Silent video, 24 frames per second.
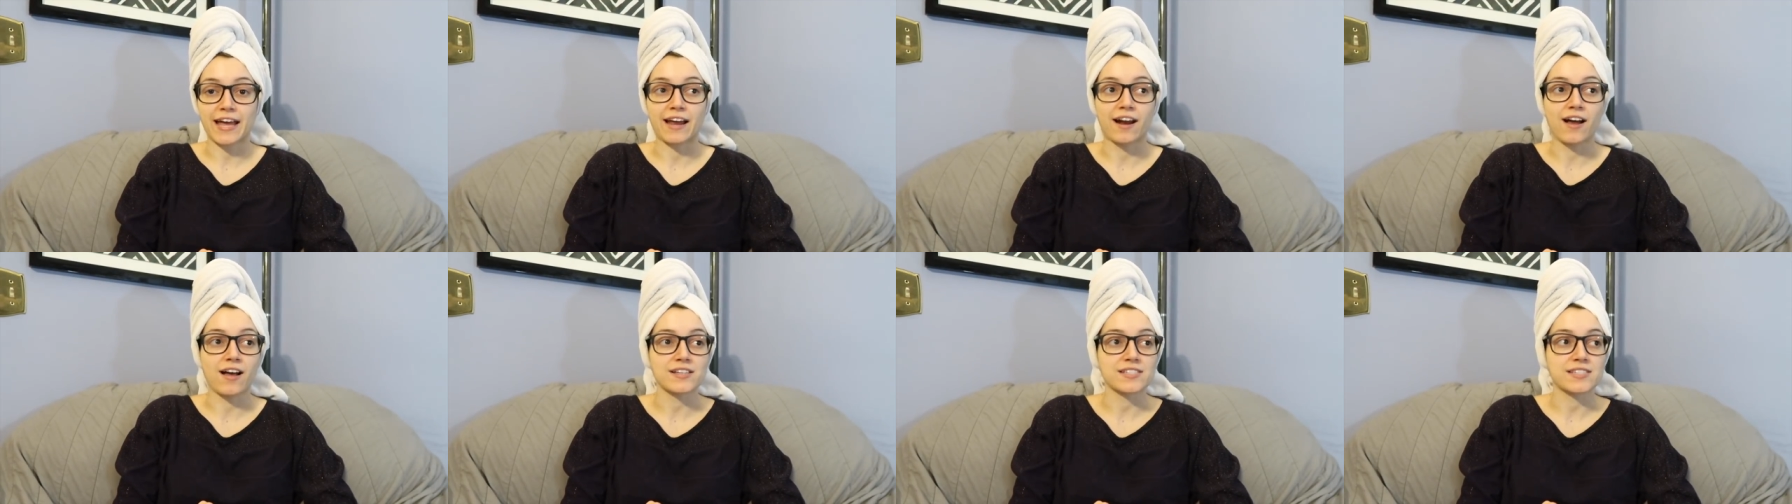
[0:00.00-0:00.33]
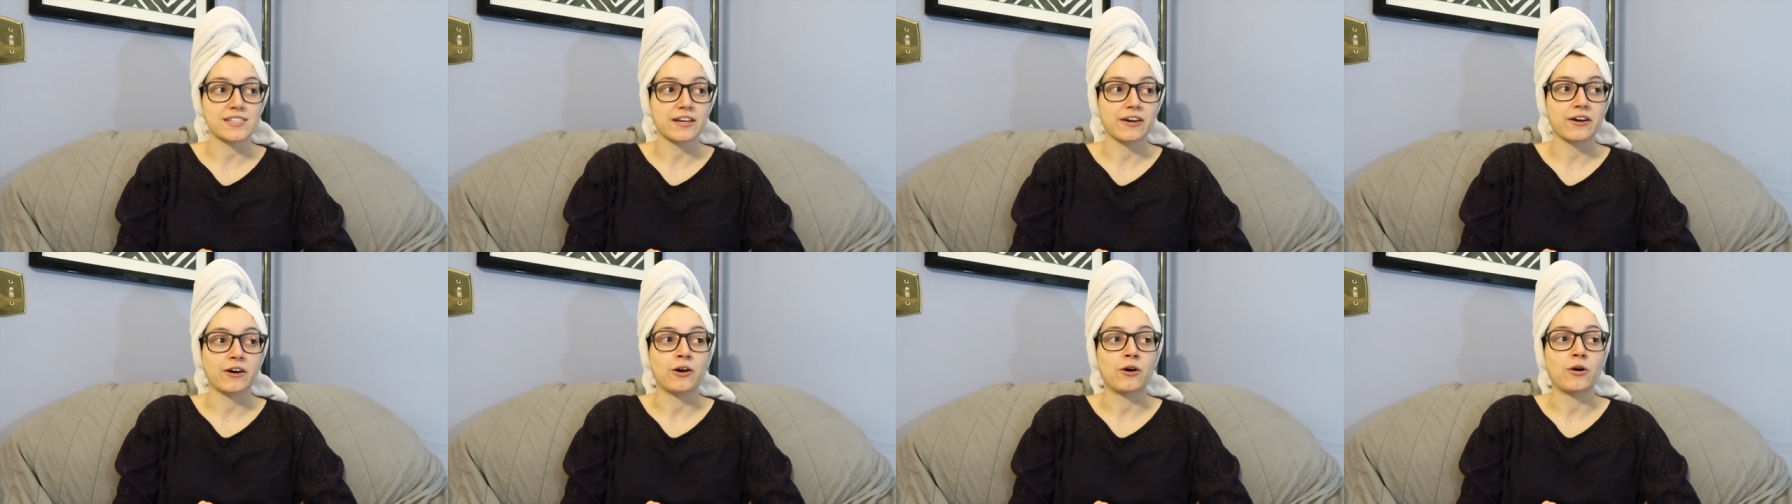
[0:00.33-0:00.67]
And
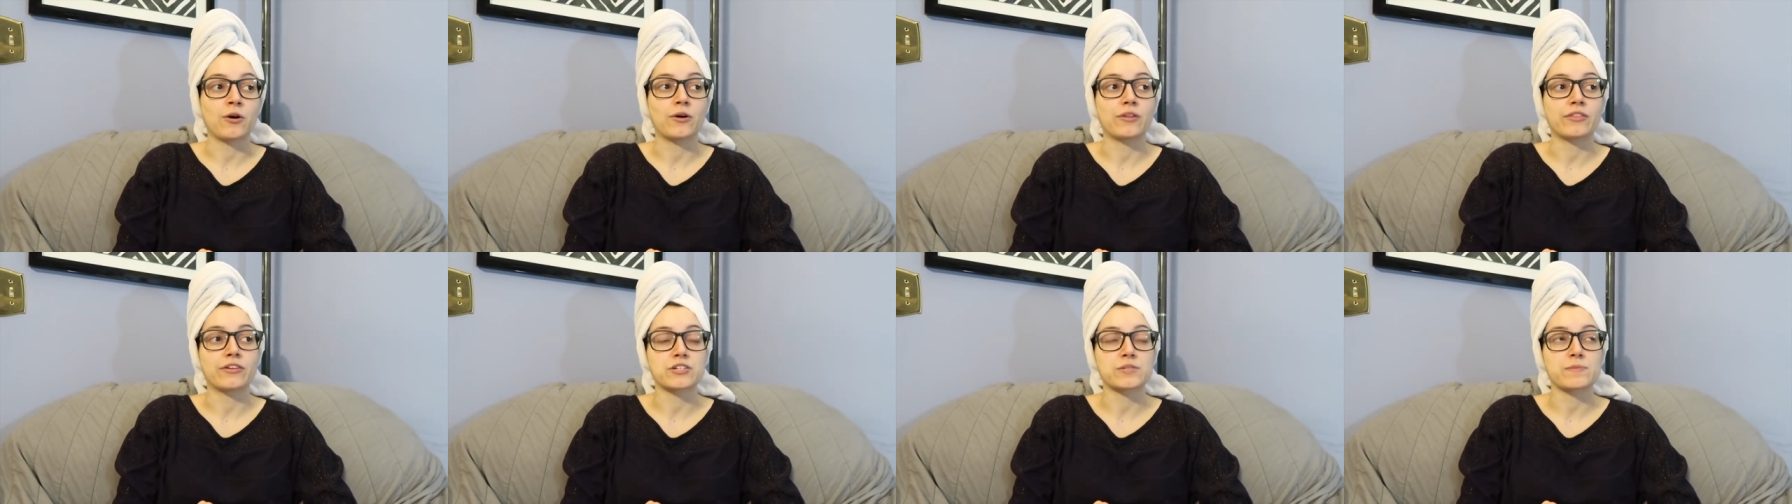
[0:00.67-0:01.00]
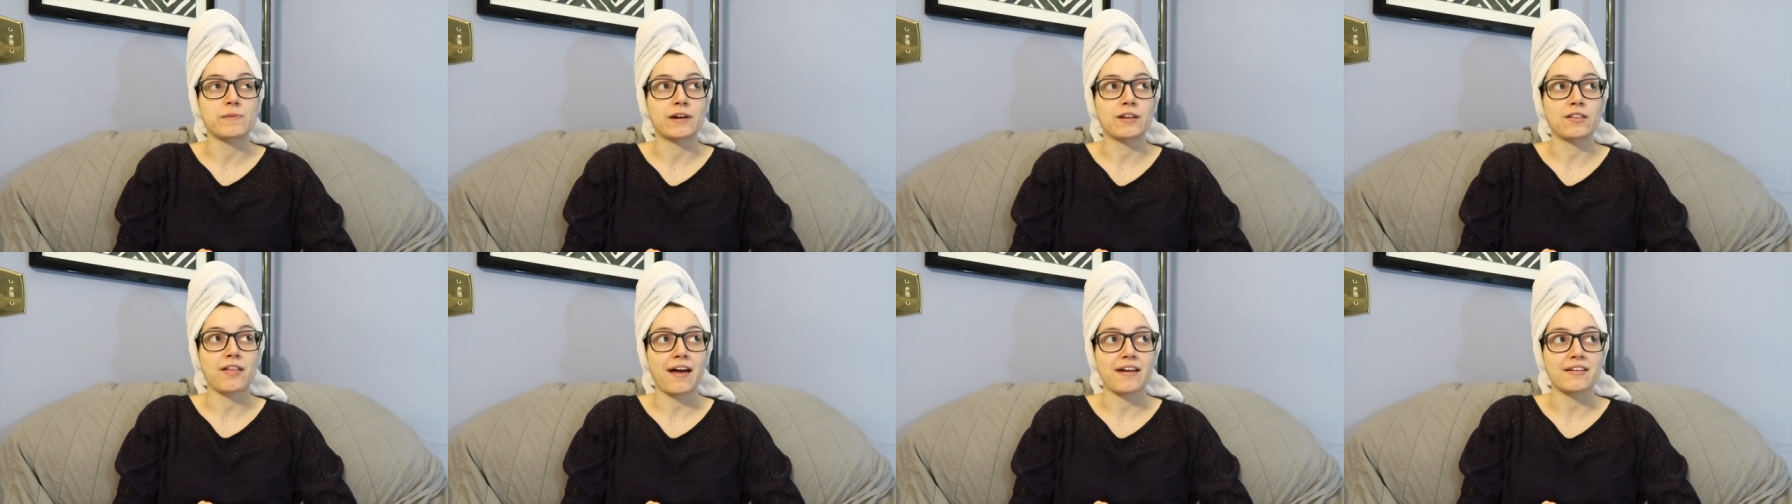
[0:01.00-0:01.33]
also, there's
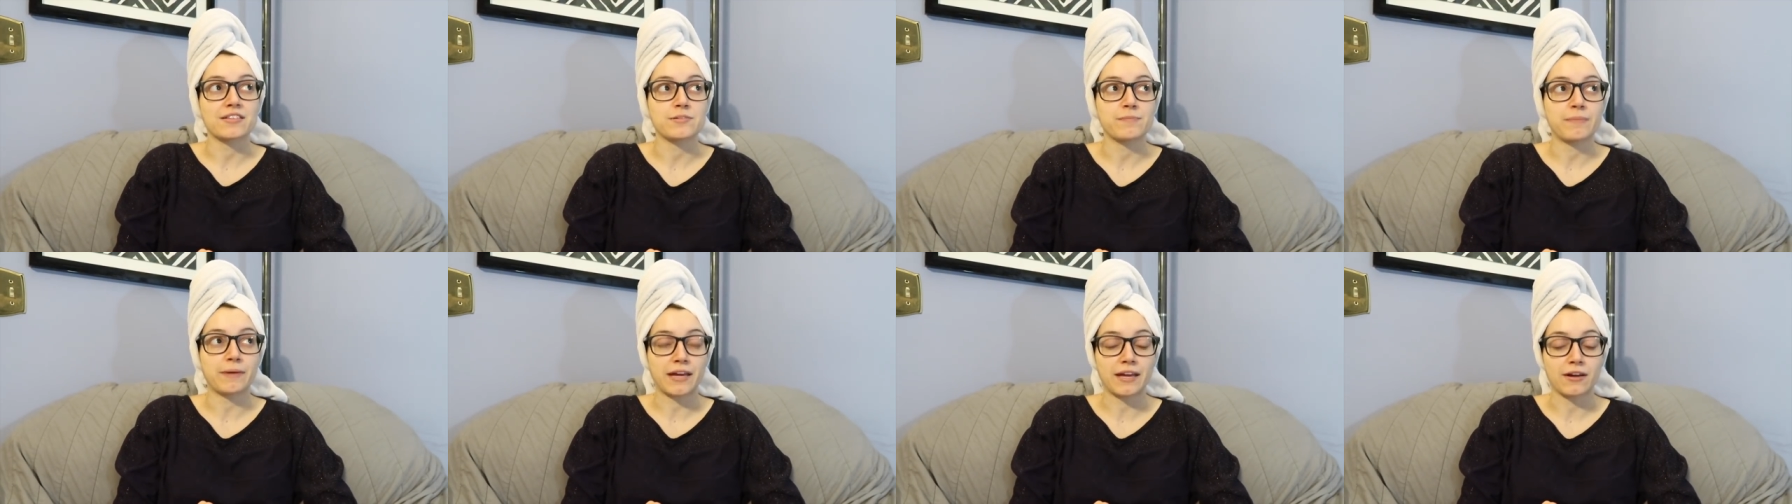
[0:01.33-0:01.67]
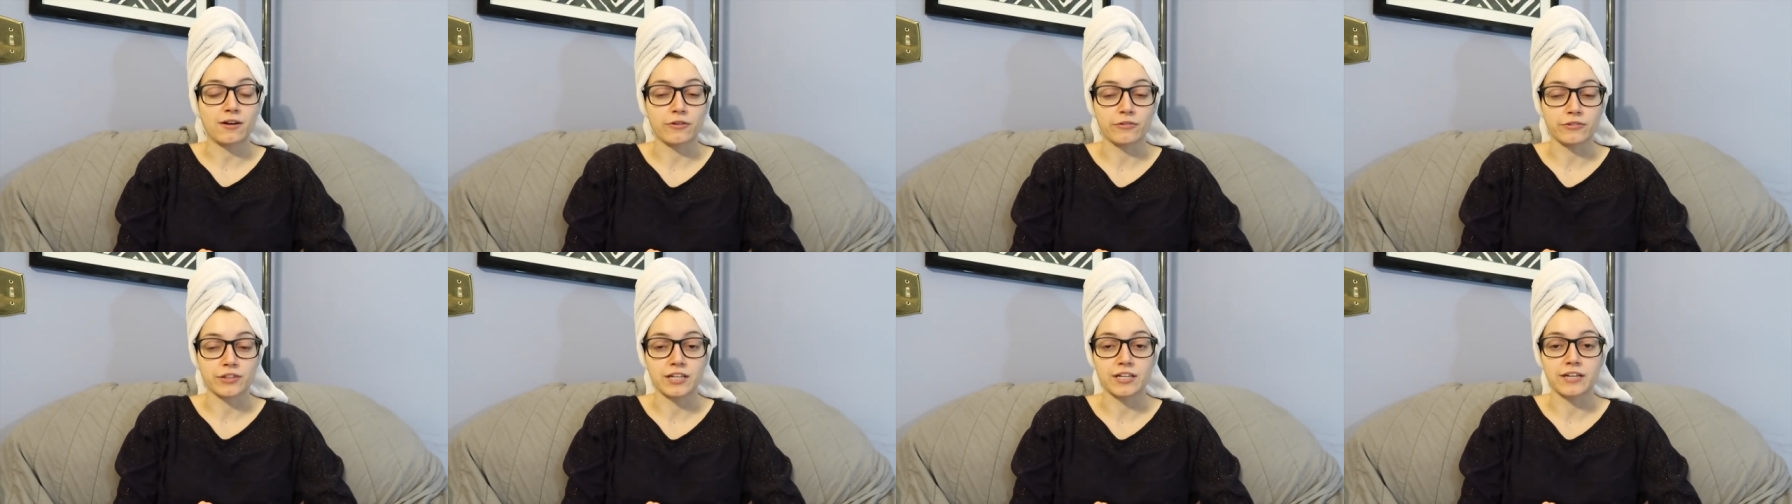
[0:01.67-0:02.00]
been a lot of
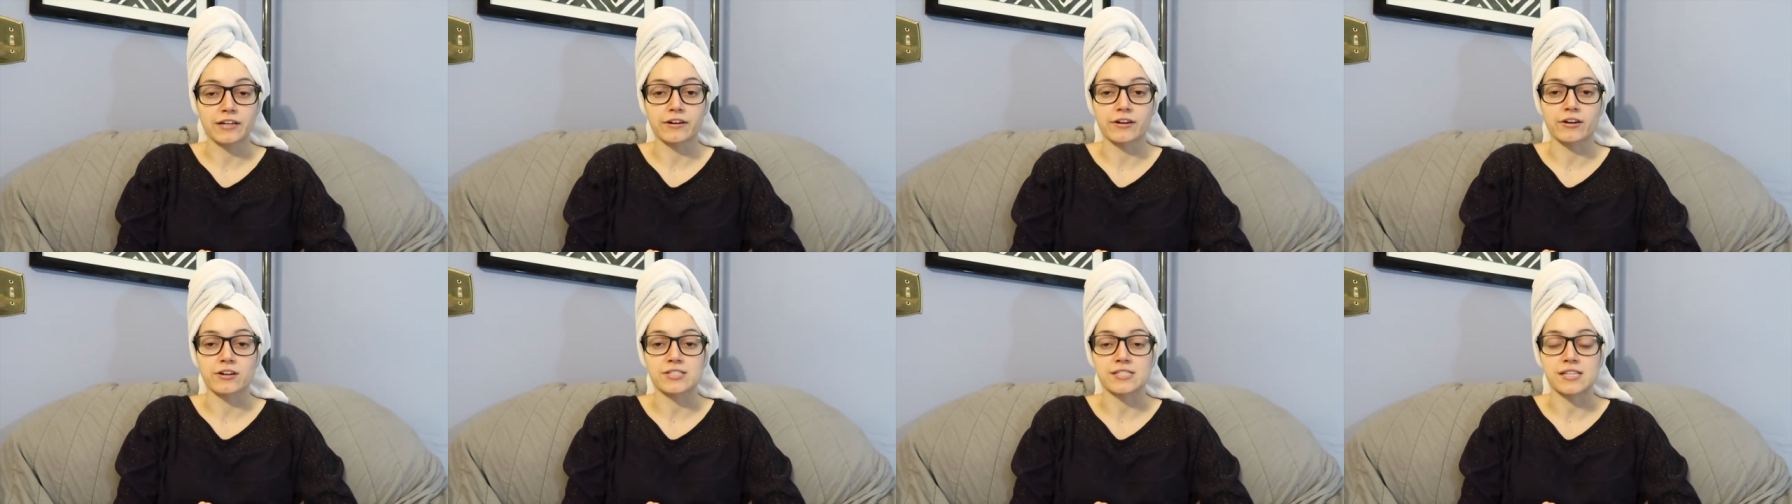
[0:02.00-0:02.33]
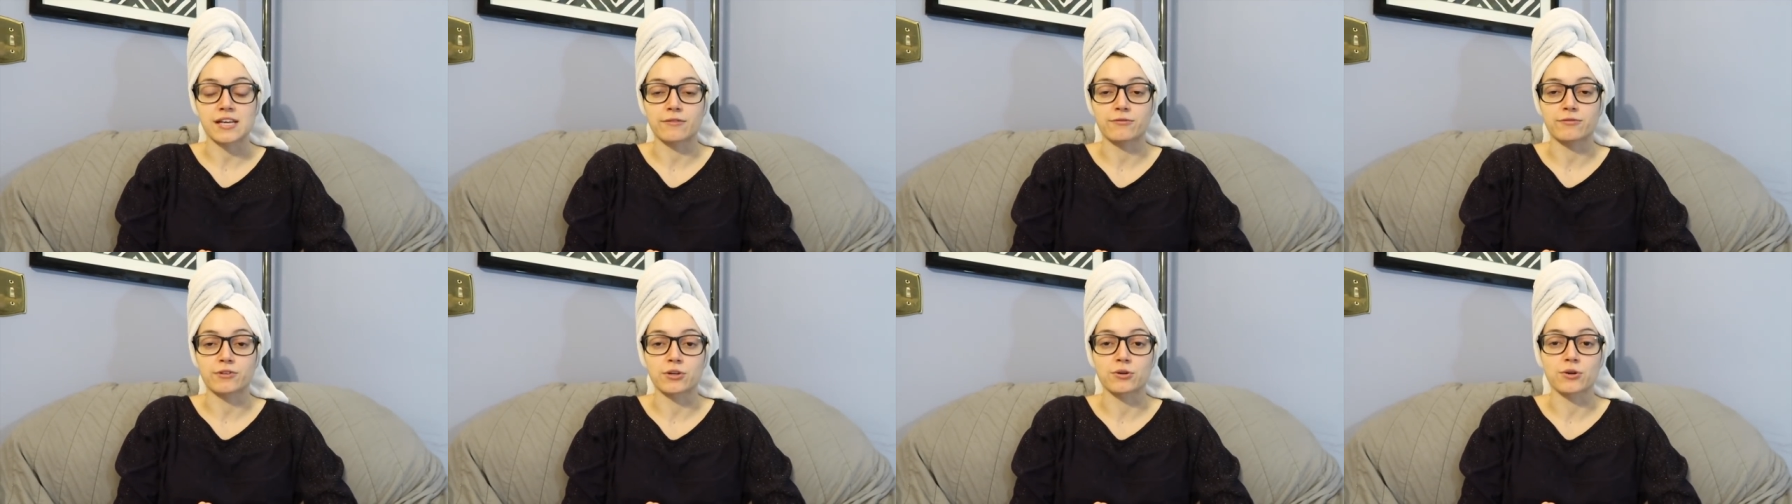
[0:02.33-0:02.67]
debate over the years
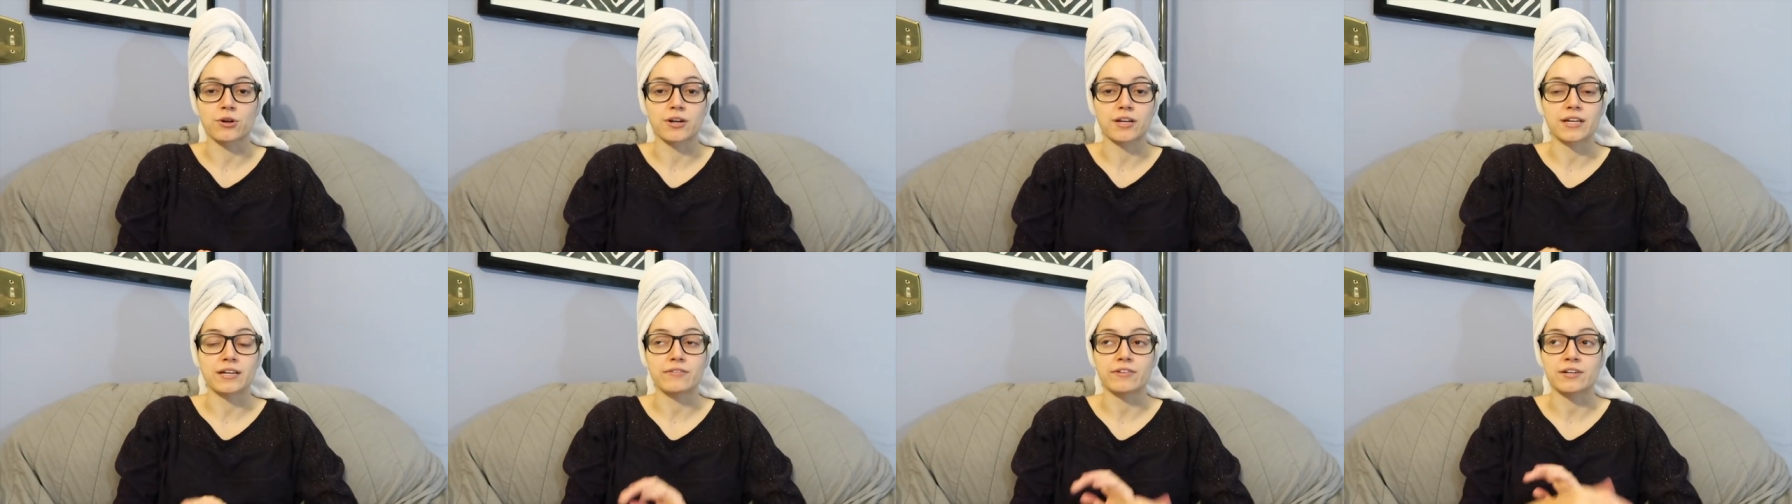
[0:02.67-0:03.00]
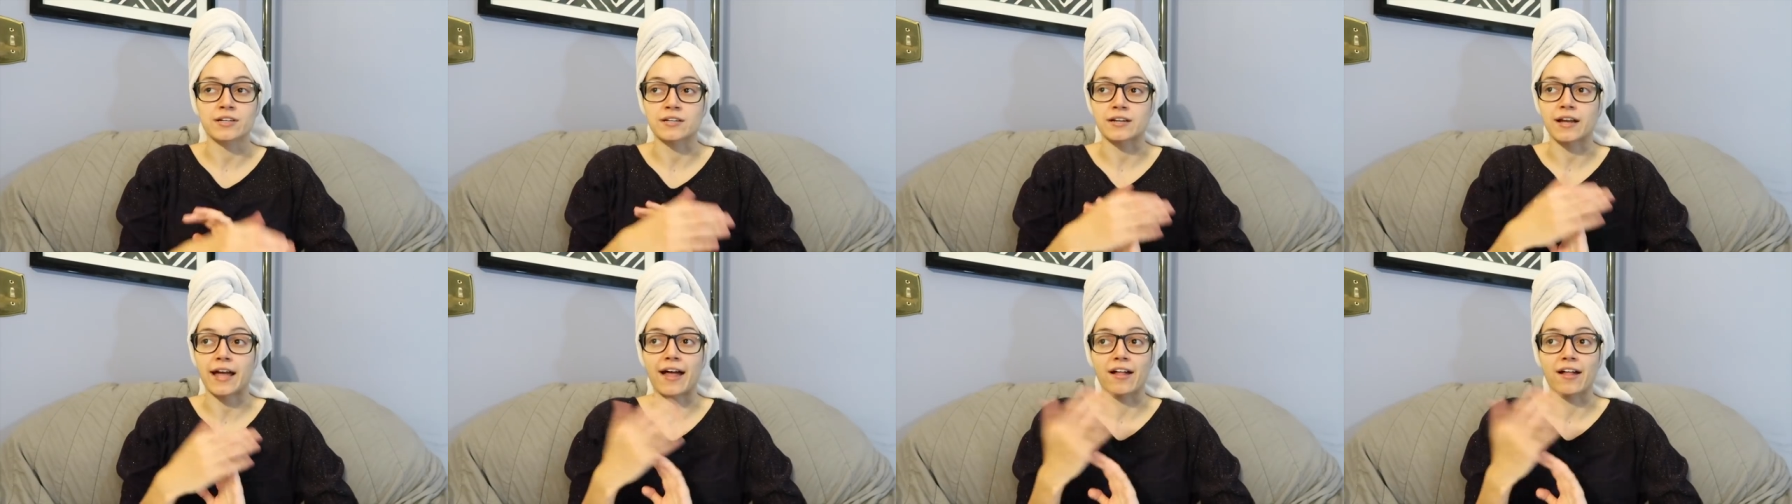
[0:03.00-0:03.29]
if you're even